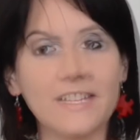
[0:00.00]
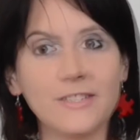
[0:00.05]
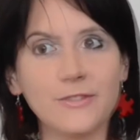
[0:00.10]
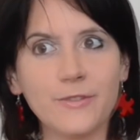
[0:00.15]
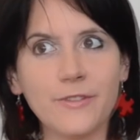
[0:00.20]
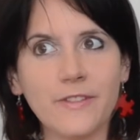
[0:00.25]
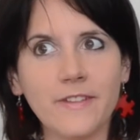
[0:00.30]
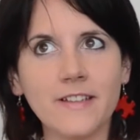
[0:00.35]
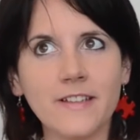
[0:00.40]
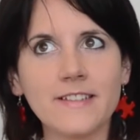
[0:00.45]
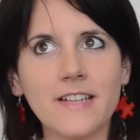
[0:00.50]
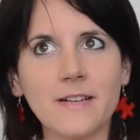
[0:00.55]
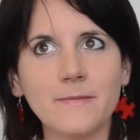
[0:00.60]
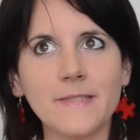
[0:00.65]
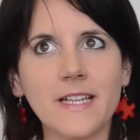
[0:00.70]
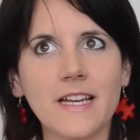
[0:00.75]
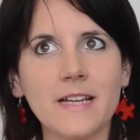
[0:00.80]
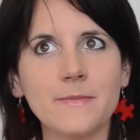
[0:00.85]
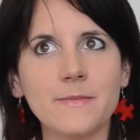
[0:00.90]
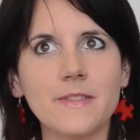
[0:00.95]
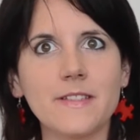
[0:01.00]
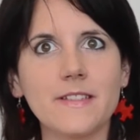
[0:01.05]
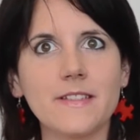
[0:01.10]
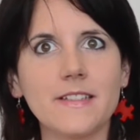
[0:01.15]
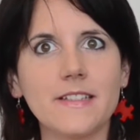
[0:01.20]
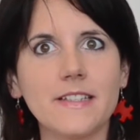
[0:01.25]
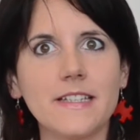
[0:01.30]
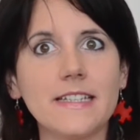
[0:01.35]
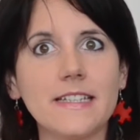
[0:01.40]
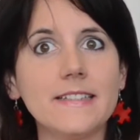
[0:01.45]
I do think sometimes
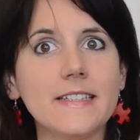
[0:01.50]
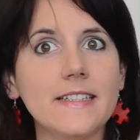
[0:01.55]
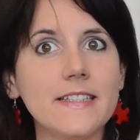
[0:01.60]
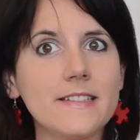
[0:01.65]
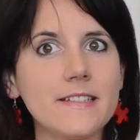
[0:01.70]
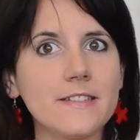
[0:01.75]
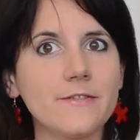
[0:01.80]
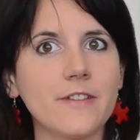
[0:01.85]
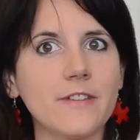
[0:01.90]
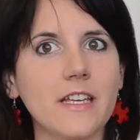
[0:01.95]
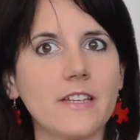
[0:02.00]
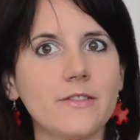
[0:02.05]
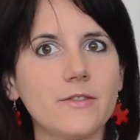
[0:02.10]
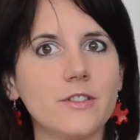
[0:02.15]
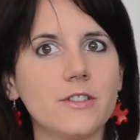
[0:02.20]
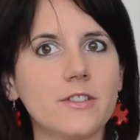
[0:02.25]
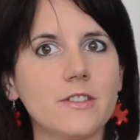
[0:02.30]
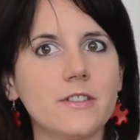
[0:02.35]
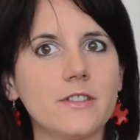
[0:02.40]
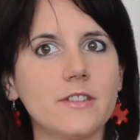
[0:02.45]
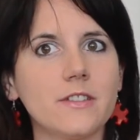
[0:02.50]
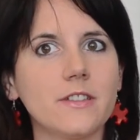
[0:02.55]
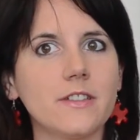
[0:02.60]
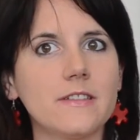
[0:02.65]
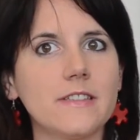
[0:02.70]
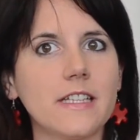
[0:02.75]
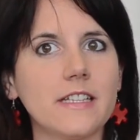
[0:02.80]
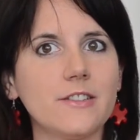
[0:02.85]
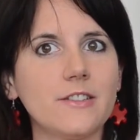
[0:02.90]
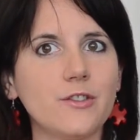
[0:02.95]
it is a favor
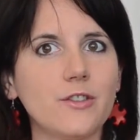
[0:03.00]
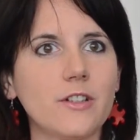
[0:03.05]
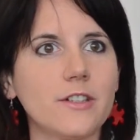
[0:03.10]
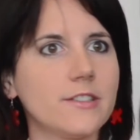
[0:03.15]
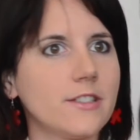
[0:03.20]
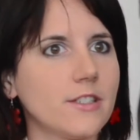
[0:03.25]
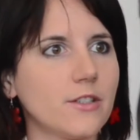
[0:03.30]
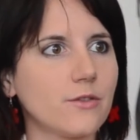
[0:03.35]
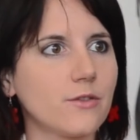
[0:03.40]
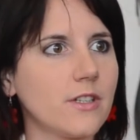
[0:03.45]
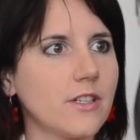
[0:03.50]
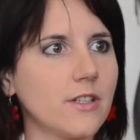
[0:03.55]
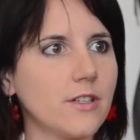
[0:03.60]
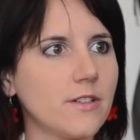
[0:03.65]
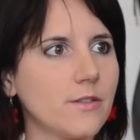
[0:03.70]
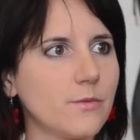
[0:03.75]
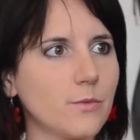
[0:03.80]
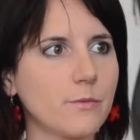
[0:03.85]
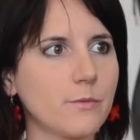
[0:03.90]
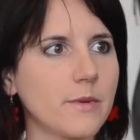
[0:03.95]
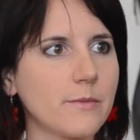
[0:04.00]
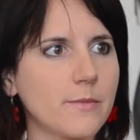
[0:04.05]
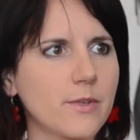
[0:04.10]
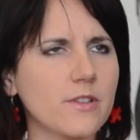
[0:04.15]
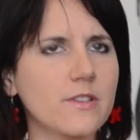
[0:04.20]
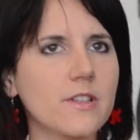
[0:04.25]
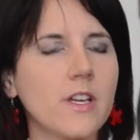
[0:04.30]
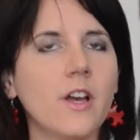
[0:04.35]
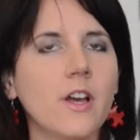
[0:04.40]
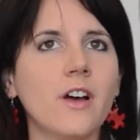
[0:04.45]
that you are the only woman
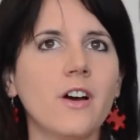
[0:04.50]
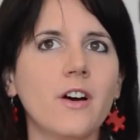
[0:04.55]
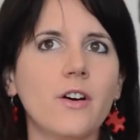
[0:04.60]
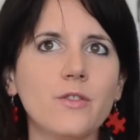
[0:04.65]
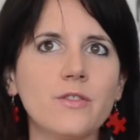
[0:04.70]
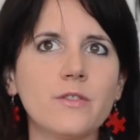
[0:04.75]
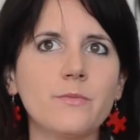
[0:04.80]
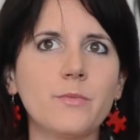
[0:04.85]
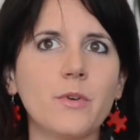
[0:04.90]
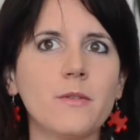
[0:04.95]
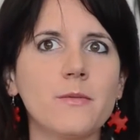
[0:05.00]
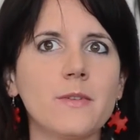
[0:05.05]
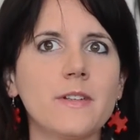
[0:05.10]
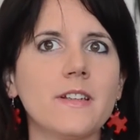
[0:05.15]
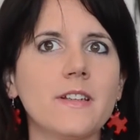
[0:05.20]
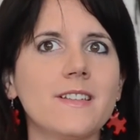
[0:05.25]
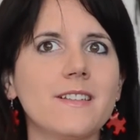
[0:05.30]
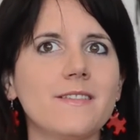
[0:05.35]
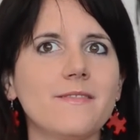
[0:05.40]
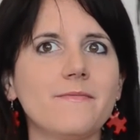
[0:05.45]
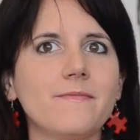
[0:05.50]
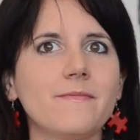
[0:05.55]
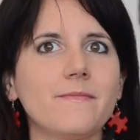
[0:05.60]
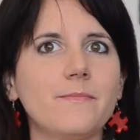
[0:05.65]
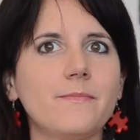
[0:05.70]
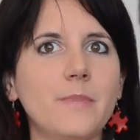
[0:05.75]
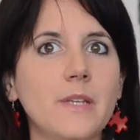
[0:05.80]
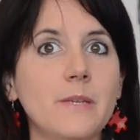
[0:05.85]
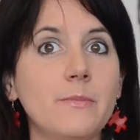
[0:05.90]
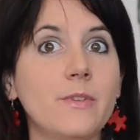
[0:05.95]
because also probably
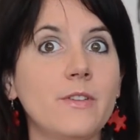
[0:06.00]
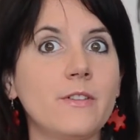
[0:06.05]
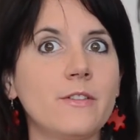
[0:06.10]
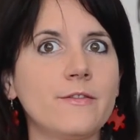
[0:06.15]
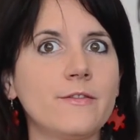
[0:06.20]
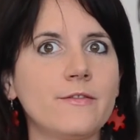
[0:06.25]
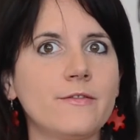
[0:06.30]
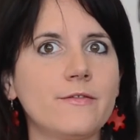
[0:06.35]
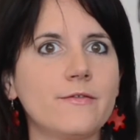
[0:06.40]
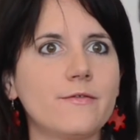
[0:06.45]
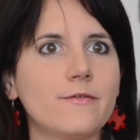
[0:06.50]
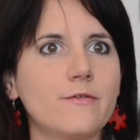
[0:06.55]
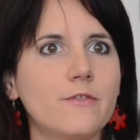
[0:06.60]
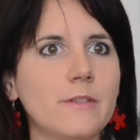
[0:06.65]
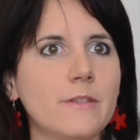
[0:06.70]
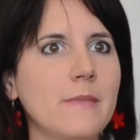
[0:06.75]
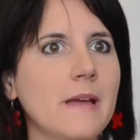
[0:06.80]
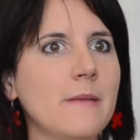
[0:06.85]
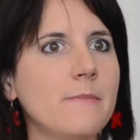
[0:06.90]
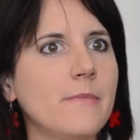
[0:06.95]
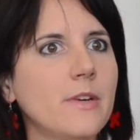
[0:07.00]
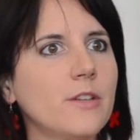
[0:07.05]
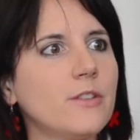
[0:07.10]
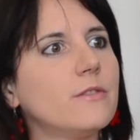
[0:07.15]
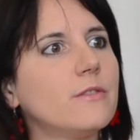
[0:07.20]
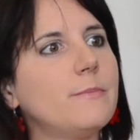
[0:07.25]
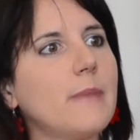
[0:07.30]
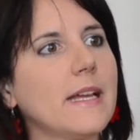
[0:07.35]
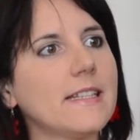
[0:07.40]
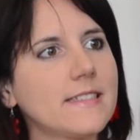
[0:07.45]
people remember
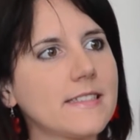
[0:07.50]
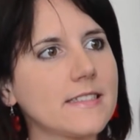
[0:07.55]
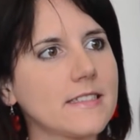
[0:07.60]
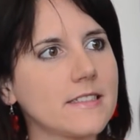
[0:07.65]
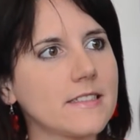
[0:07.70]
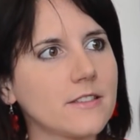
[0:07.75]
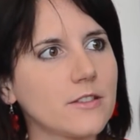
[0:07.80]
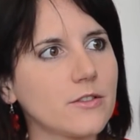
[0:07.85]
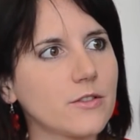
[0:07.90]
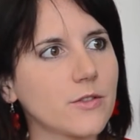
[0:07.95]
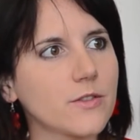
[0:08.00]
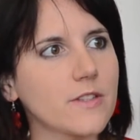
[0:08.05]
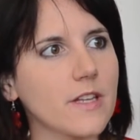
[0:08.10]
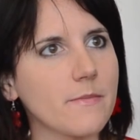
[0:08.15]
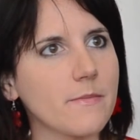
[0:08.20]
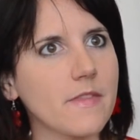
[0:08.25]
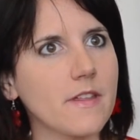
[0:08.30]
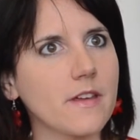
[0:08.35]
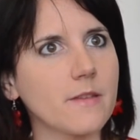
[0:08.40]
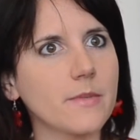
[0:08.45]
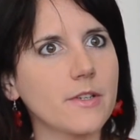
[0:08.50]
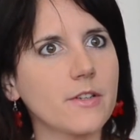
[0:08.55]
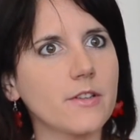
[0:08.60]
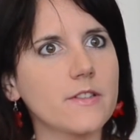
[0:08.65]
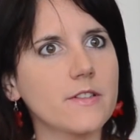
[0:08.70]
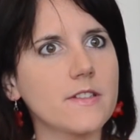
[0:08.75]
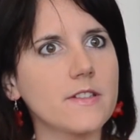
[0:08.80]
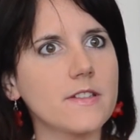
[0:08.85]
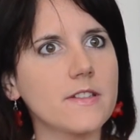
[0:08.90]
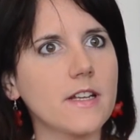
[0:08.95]
you better or something
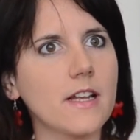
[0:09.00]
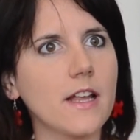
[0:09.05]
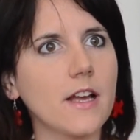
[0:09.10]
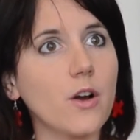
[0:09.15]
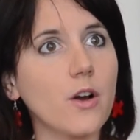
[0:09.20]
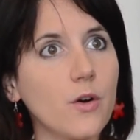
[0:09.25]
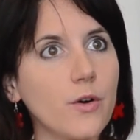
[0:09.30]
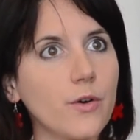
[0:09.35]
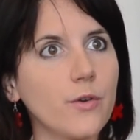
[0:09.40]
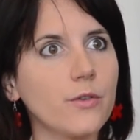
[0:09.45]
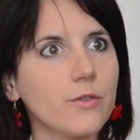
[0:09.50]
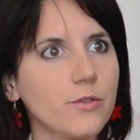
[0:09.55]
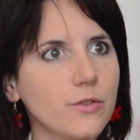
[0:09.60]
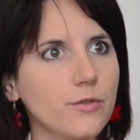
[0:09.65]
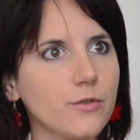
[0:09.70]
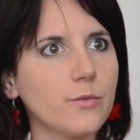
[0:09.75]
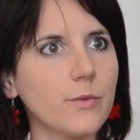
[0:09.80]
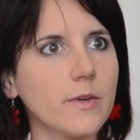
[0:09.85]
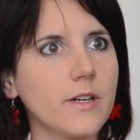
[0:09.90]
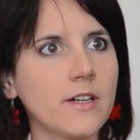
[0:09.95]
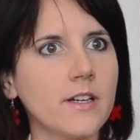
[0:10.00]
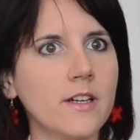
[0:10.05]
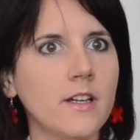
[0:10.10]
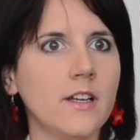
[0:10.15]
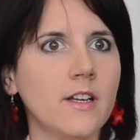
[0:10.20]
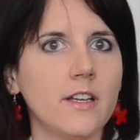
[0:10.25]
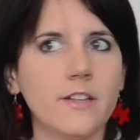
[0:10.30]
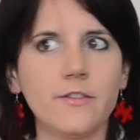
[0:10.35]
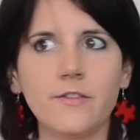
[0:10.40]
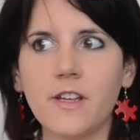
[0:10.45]
because they say like oh you were
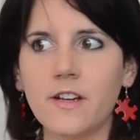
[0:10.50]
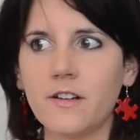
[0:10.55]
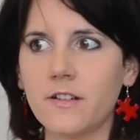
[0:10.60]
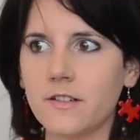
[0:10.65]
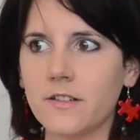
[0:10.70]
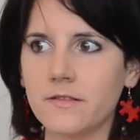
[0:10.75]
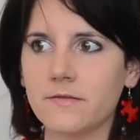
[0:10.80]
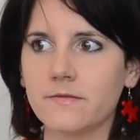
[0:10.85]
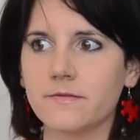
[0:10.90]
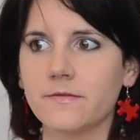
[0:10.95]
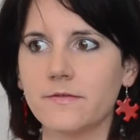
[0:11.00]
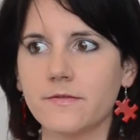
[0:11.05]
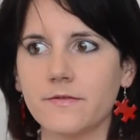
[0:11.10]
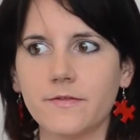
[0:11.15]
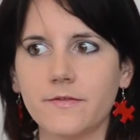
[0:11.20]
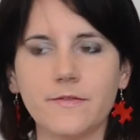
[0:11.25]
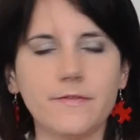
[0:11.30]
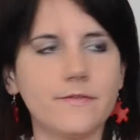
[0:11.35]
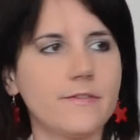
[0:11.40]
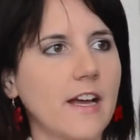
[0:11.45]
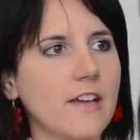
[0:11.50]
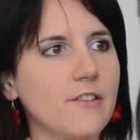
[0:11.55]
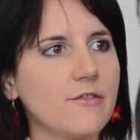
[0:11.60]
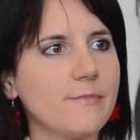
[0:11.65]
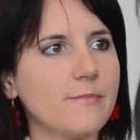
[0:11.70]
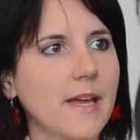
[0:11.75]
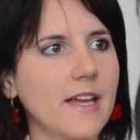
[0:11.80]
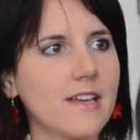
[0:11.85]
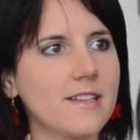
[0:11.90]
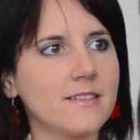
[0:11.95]
if there are
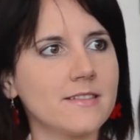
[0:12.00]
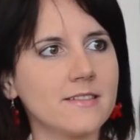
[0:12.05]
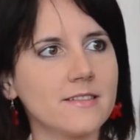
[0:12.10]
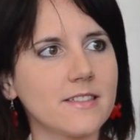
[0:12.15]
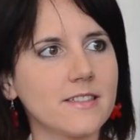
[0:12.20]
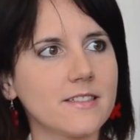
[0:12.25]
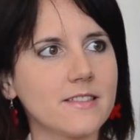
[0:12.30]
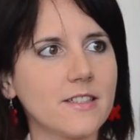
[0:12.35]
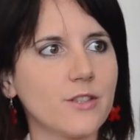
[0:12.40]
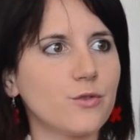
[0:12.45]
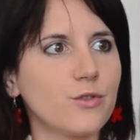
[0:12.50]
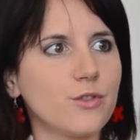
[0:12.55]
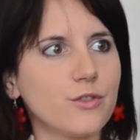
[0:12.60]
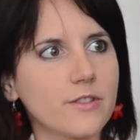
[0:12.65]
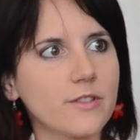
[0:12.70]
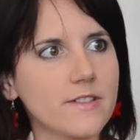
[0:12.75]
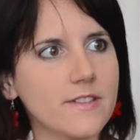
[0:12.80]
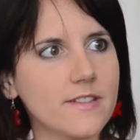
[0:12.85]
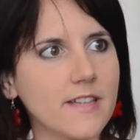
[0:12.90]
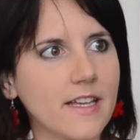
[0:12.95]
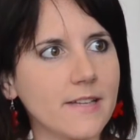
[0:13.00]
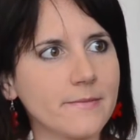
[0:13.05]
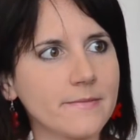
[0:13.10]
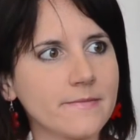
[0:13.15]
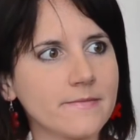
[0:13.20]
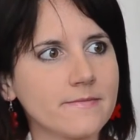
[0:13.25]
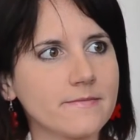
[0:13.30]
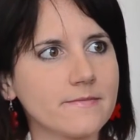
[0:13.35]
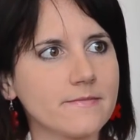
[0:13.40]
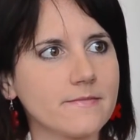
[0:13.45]
five men and they all look the same